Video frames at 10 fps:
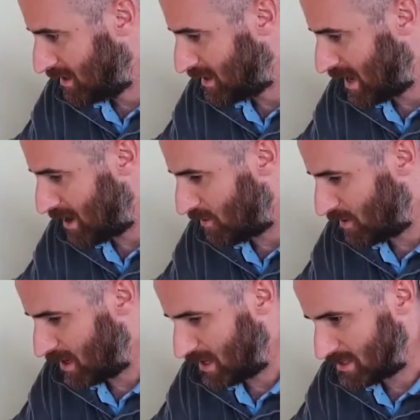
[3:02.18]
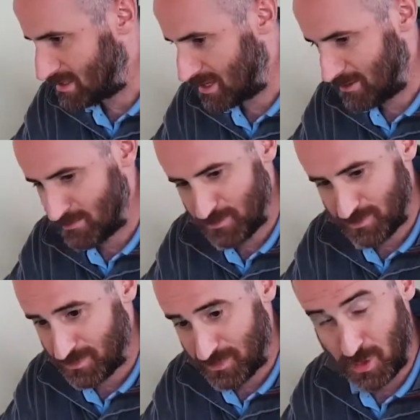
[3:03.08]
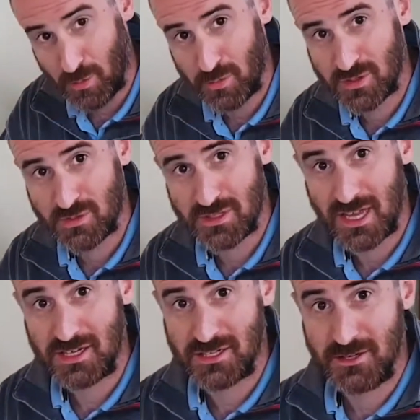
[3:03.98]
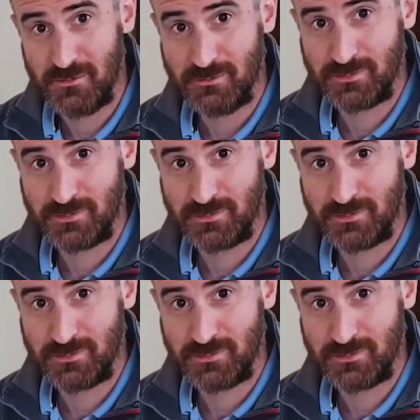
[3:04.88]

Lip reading: now, and on to stage 2.